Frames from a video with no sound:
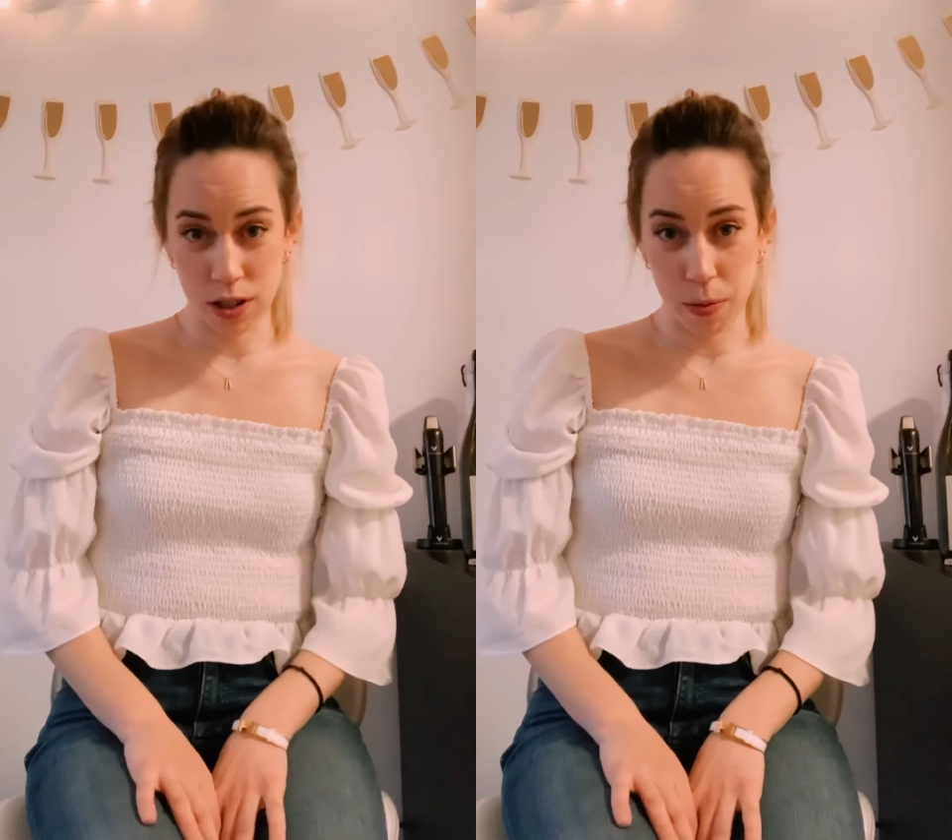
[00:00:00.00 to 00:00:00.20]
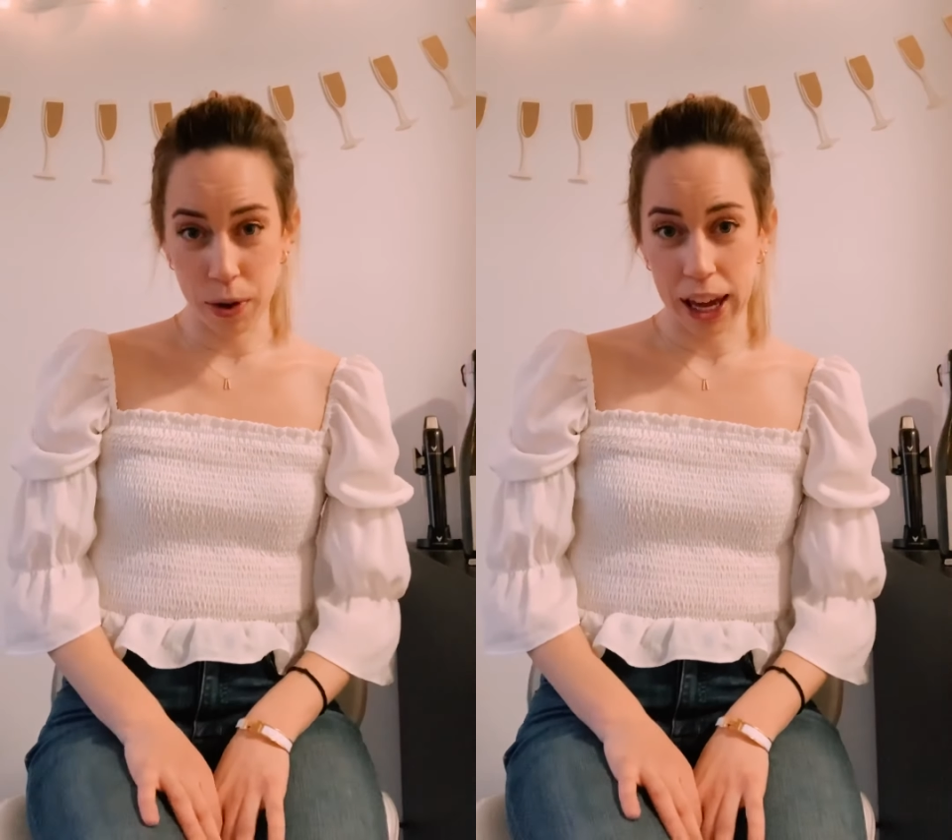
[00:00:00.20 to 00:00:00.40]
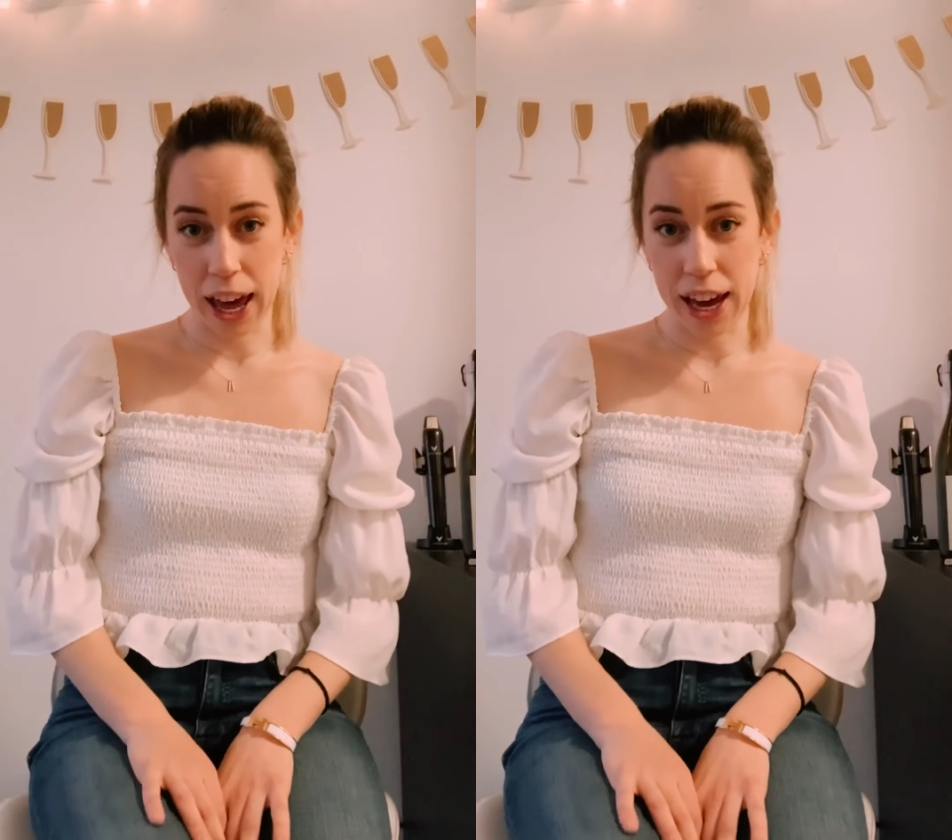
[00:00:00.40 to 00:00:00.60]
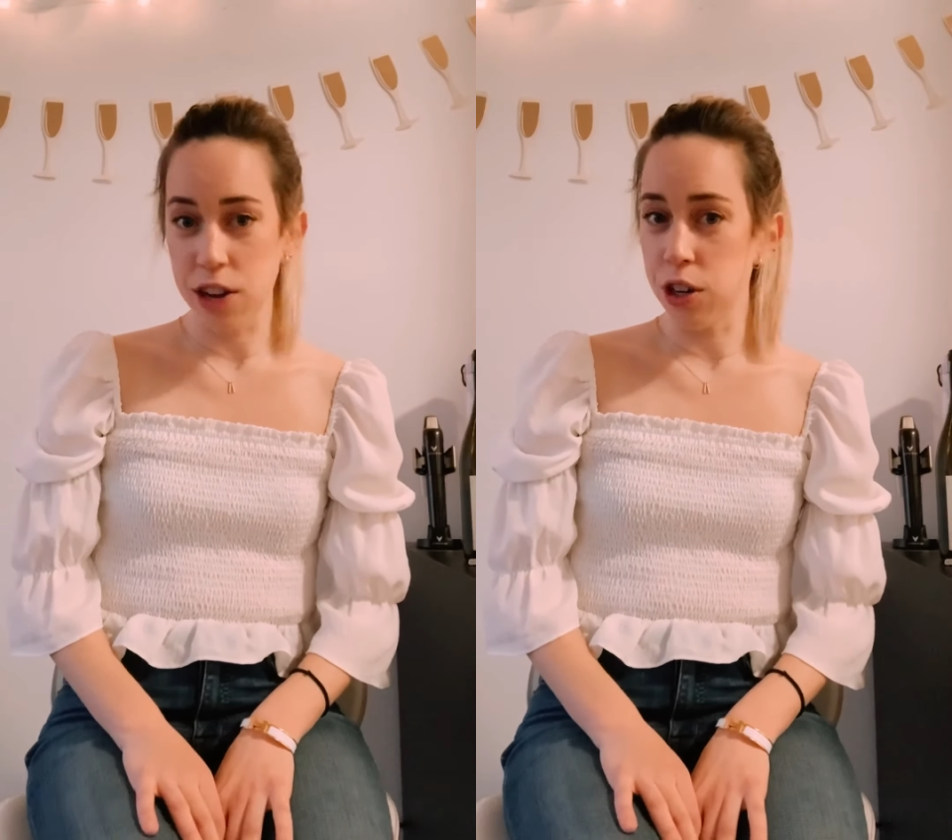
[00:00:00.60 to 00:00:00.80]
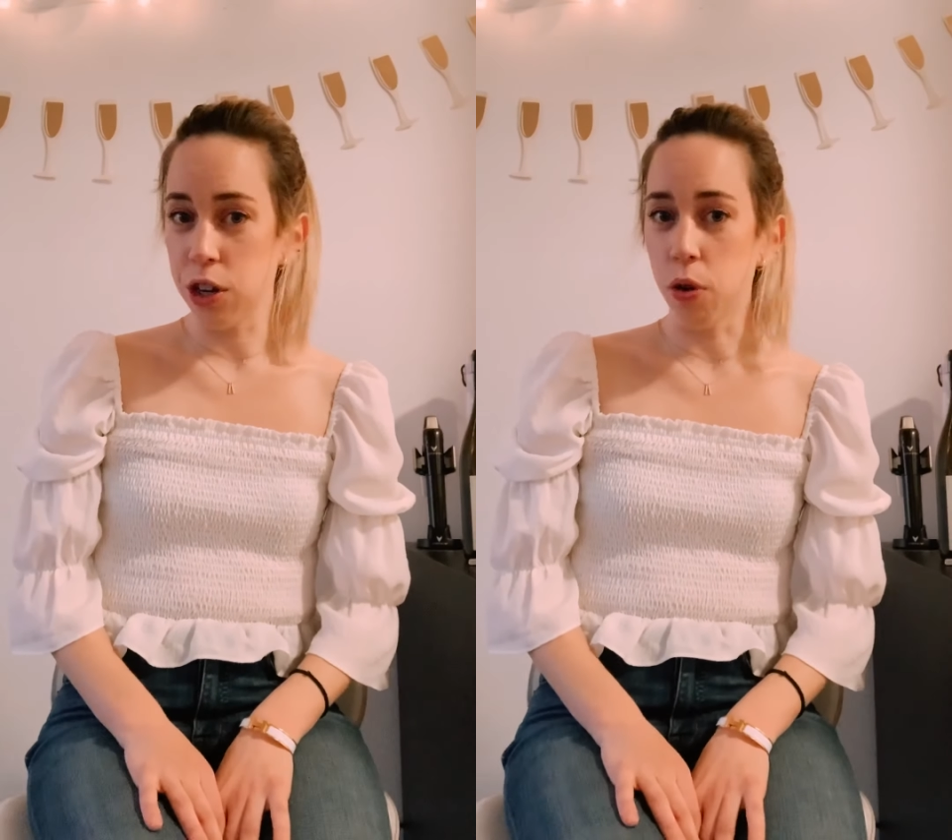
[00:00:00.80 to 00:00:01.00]
sommelier
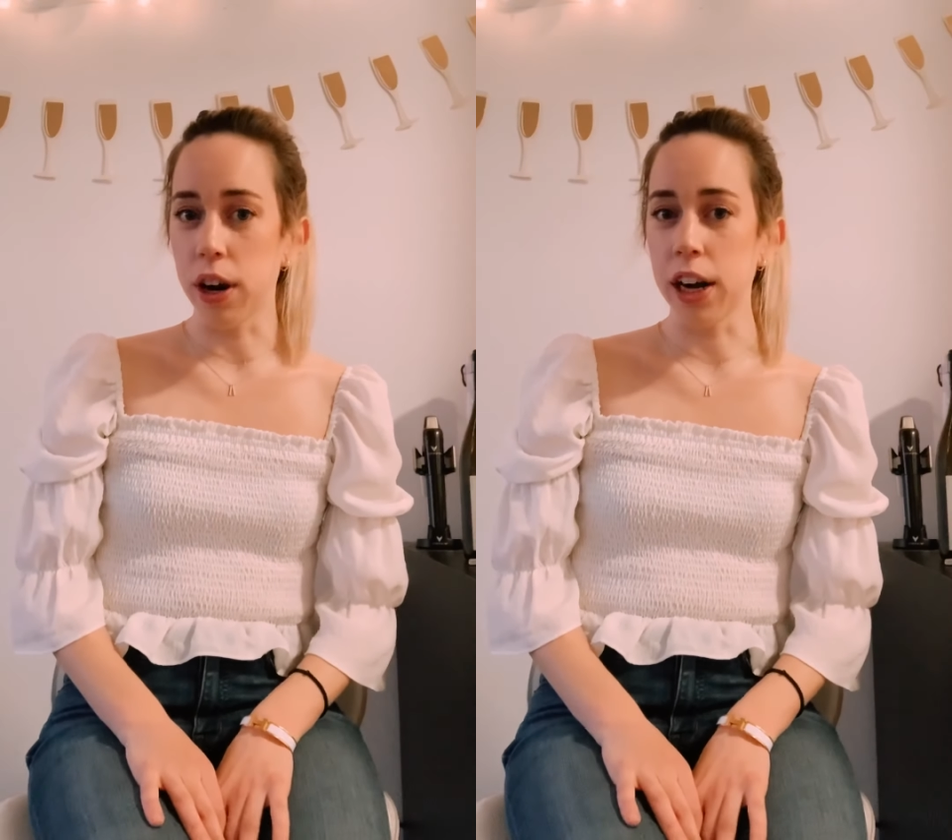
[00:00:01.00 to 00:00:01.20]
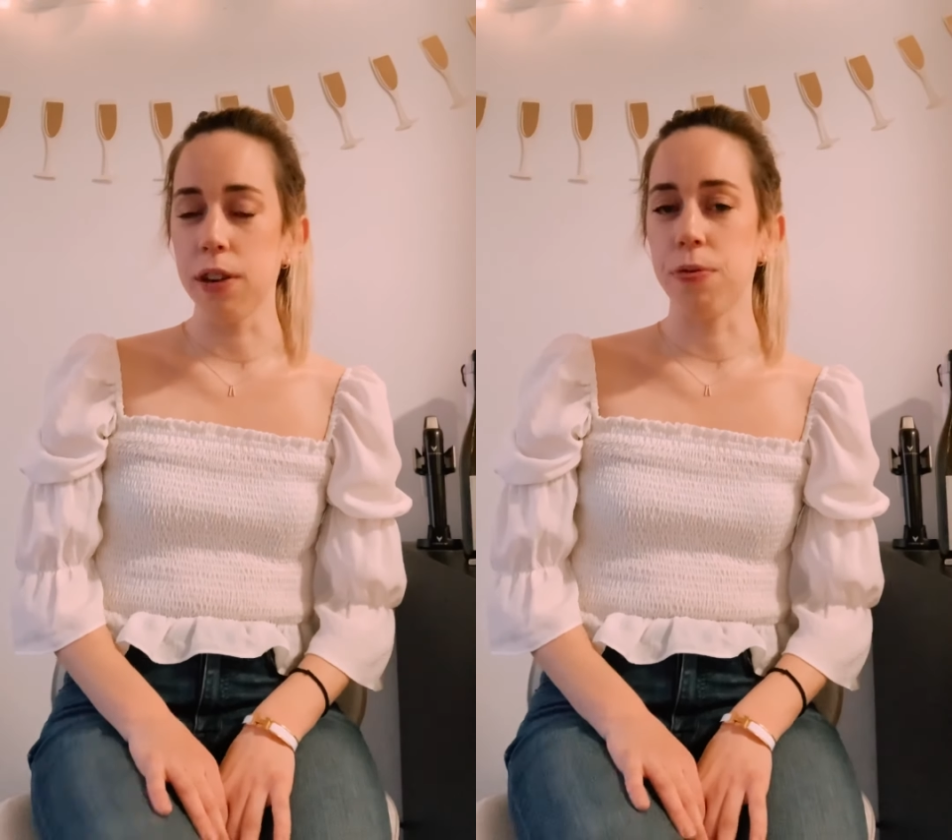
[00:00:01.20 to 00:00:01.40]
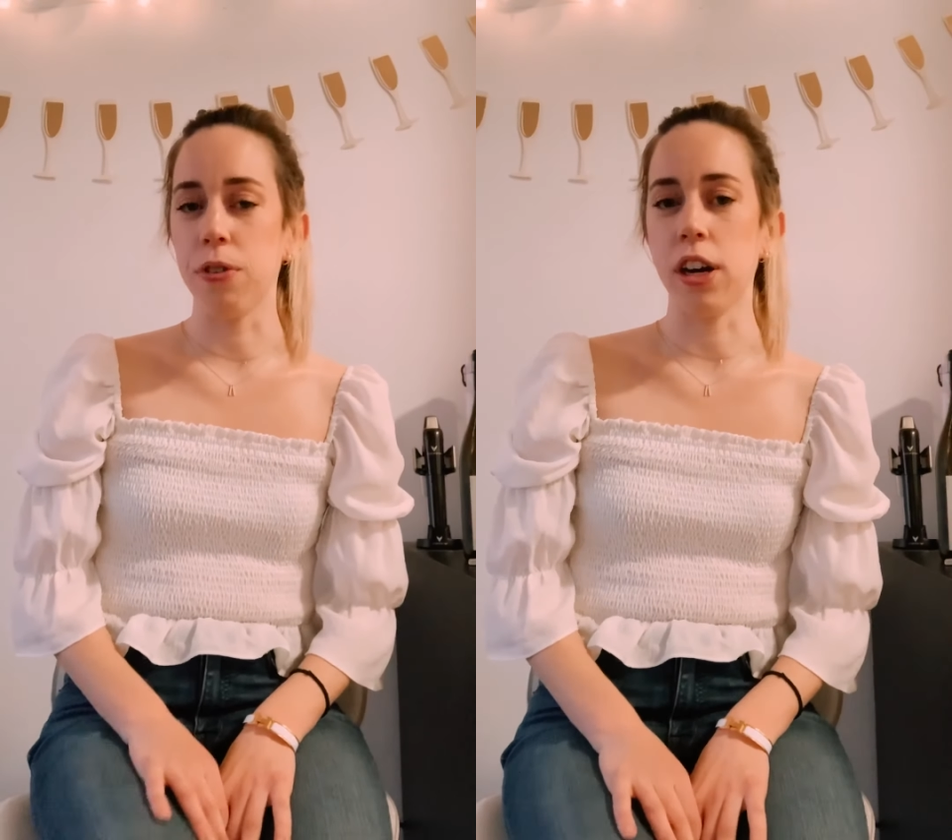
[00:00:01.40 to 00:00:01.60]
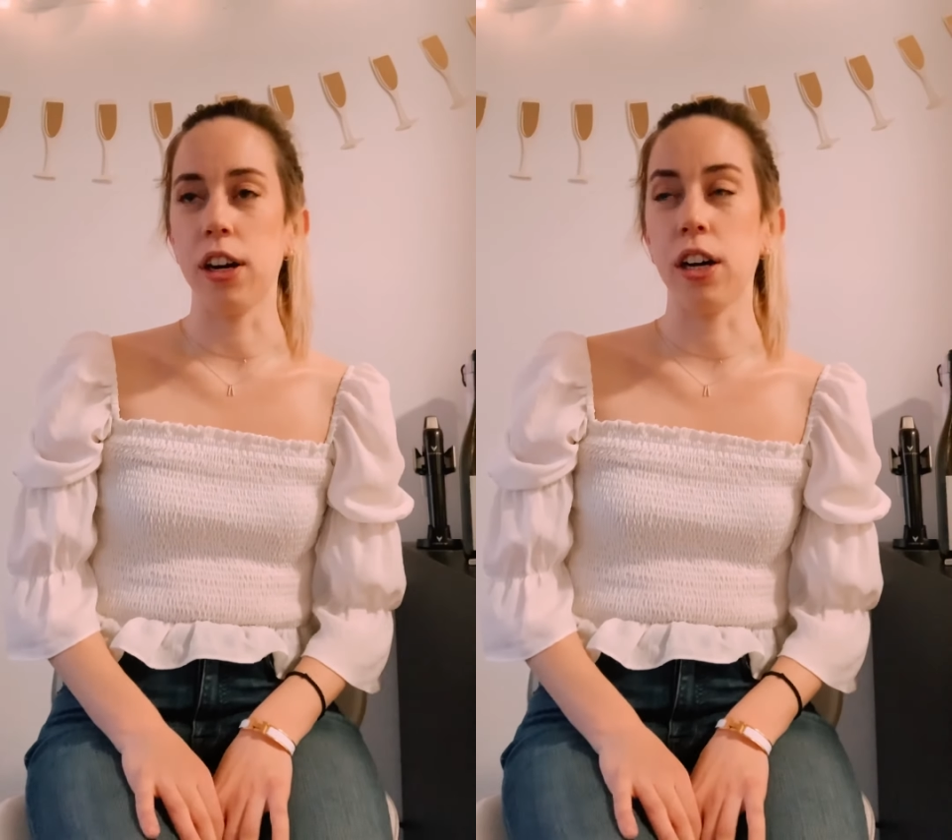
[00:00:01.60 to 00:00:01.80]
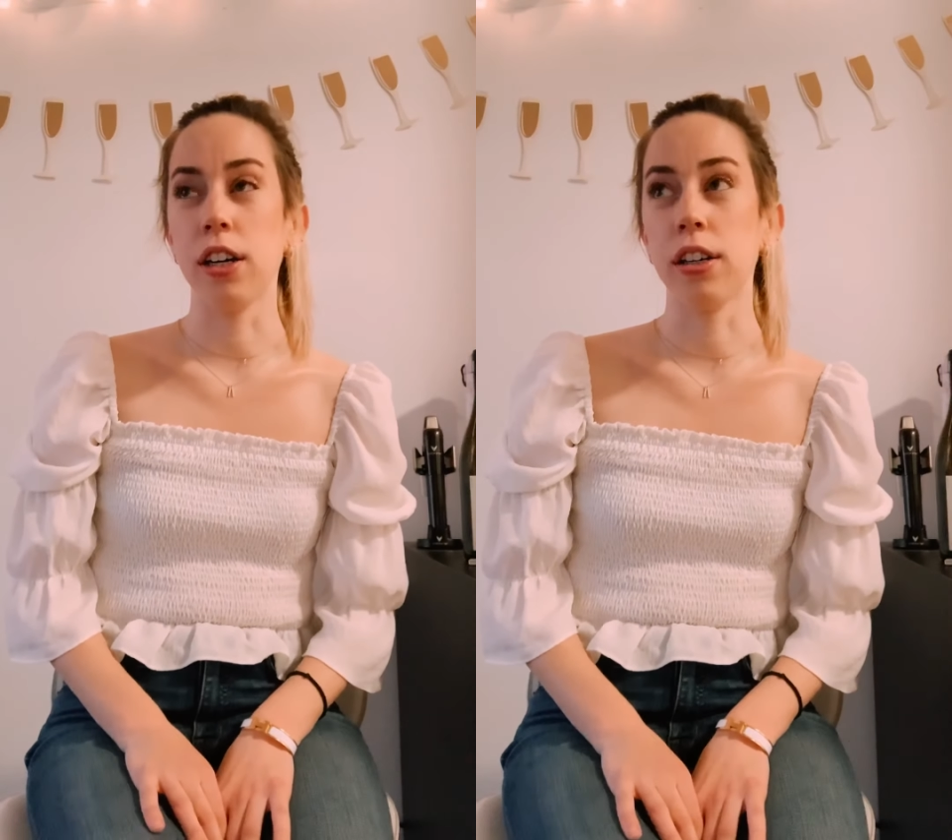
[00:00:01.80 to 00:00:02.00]
in New York
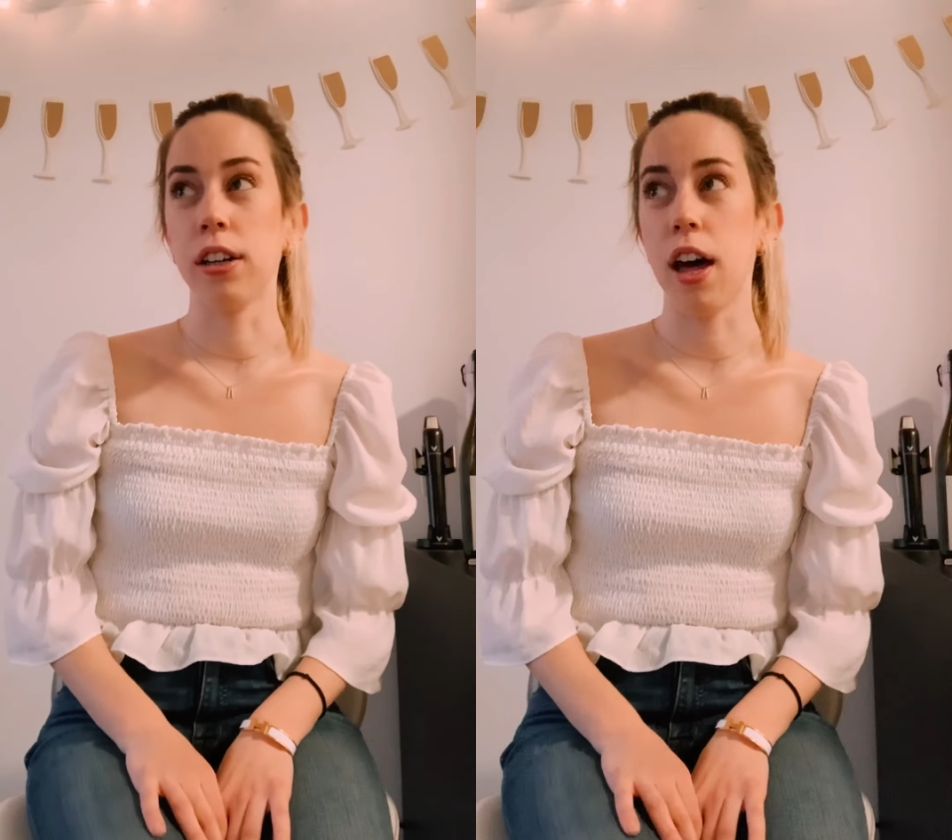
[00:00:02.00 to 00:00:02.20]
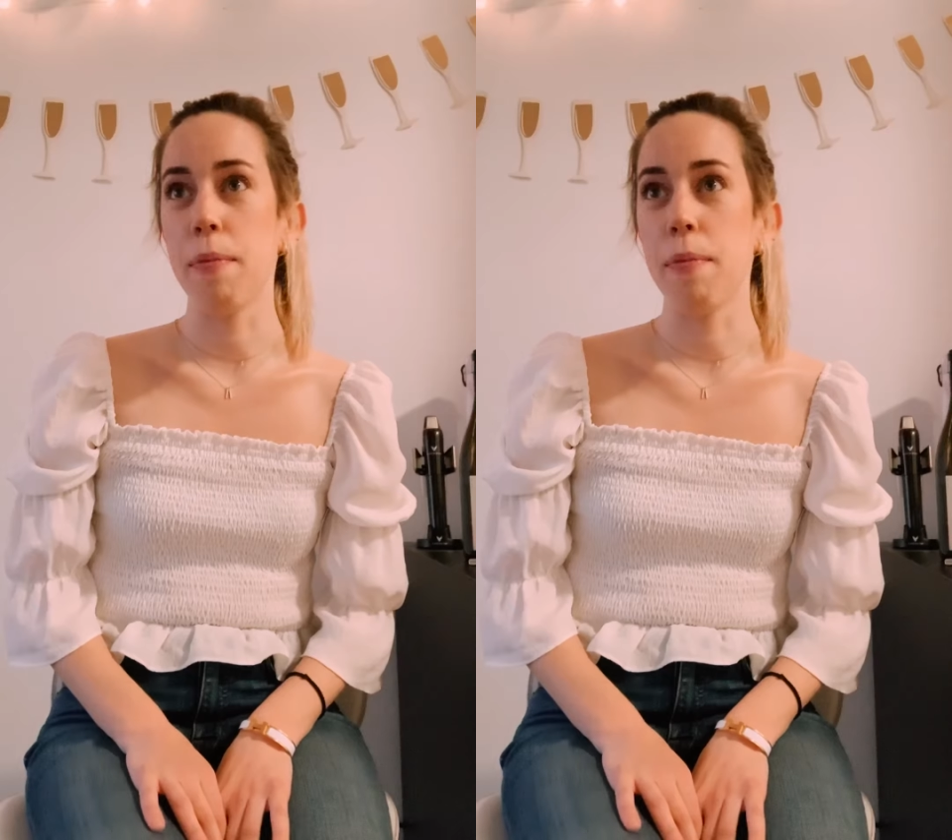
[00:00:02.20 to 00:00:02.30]
for